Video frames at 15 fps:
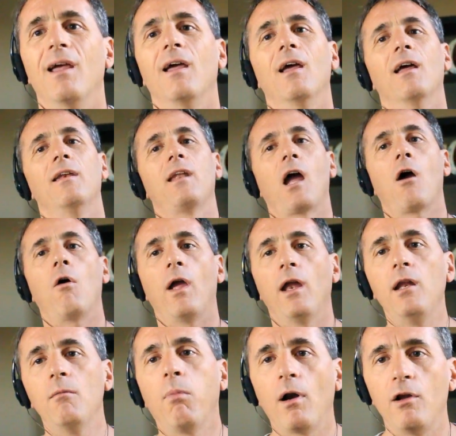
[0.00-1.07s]
Now,
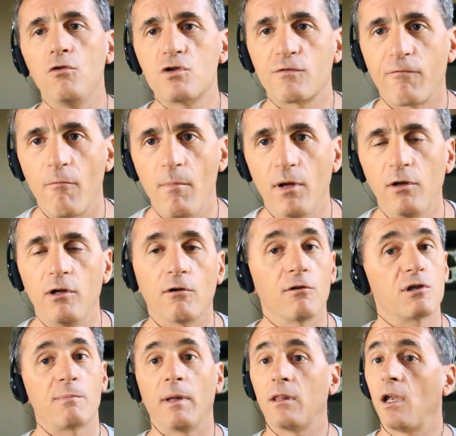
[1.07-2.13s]
anybody who's familiar and
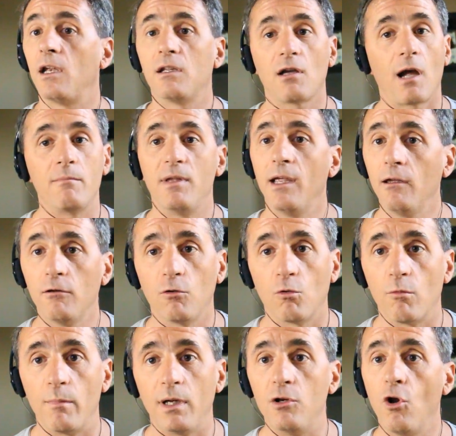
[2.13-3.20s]
spent any time dealing with
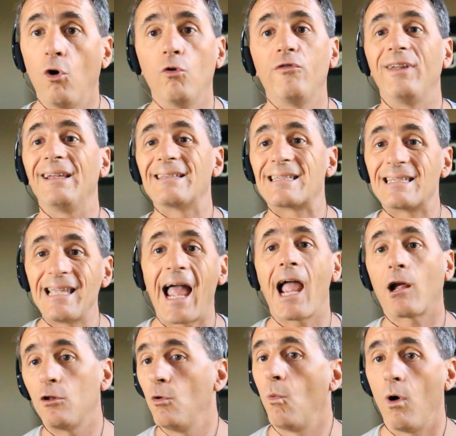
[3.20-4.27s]
me knows
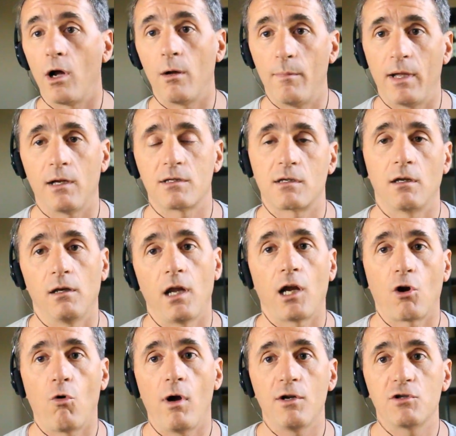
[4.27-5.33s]
exactly why I'm asking that
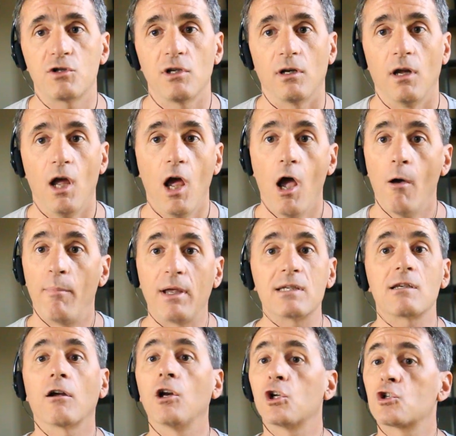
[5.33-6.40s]
question, because
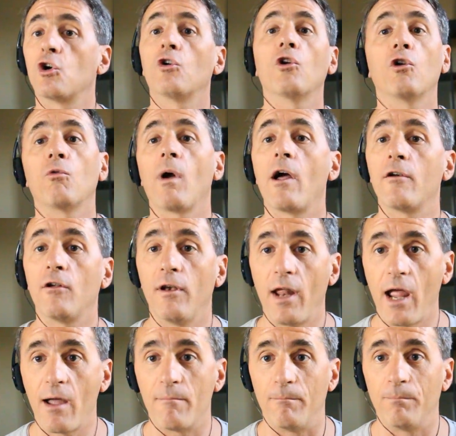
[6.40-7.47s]
I'm going to turn it around on
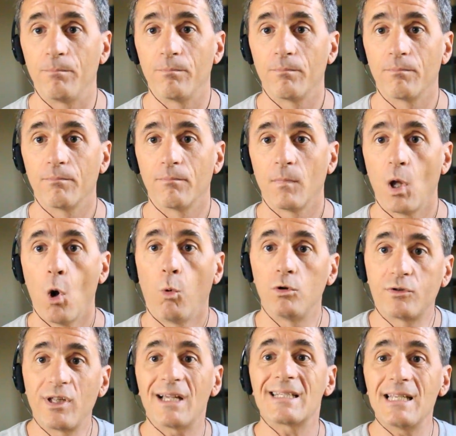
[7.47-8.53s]
them. Well,
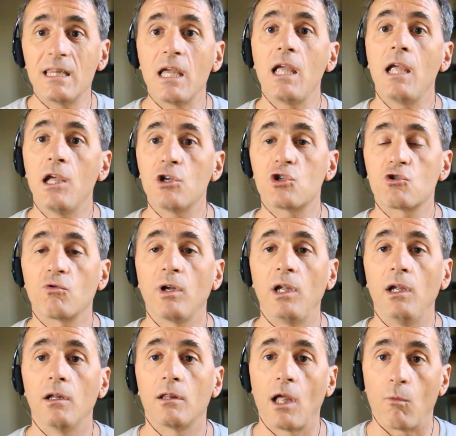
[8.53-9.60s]
doesn't the
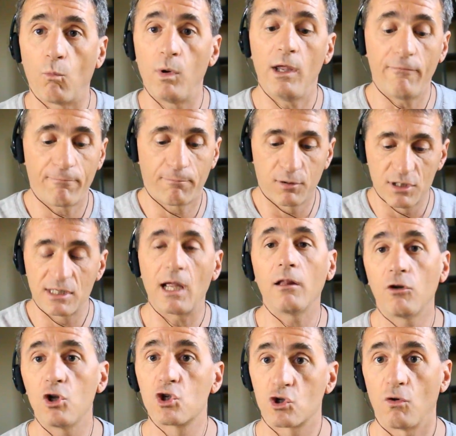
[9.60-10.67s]
history that we've
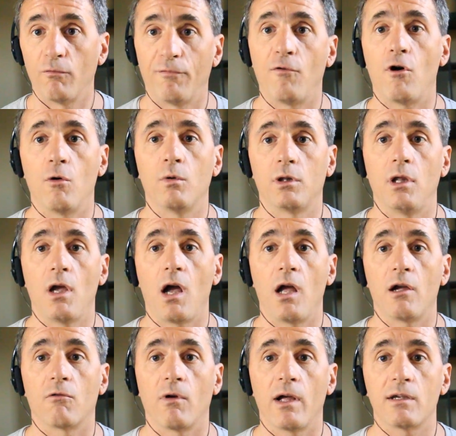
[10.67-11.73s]
presented so far with the
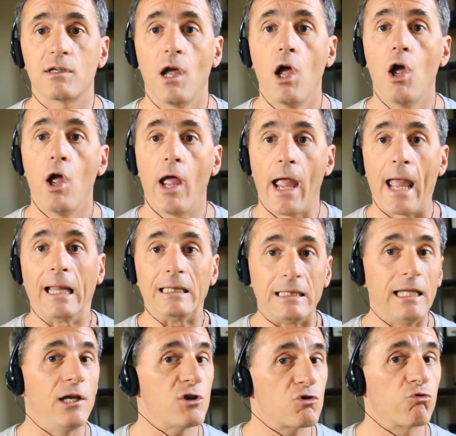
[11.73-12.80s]
IRS at
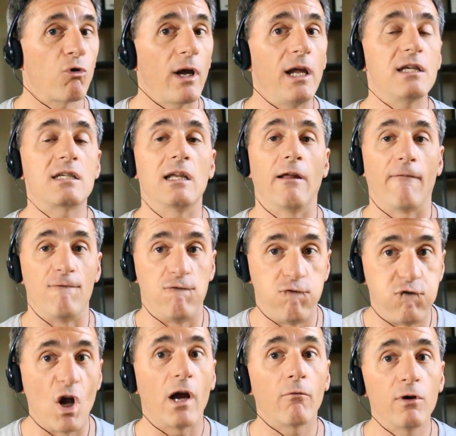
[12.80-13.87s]
least raise a
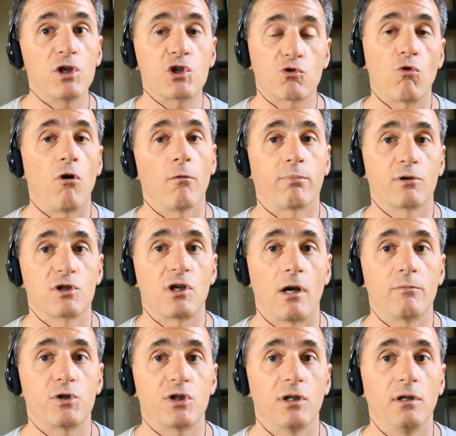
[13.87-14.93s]
very strong
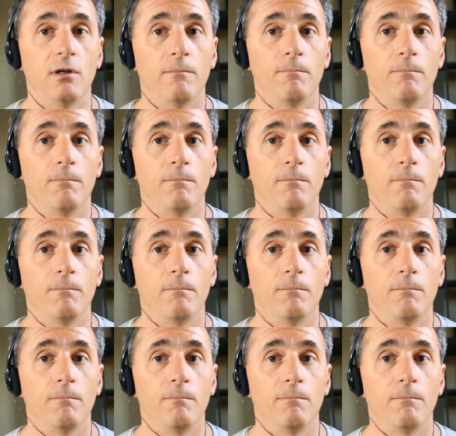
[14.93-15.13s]
presumption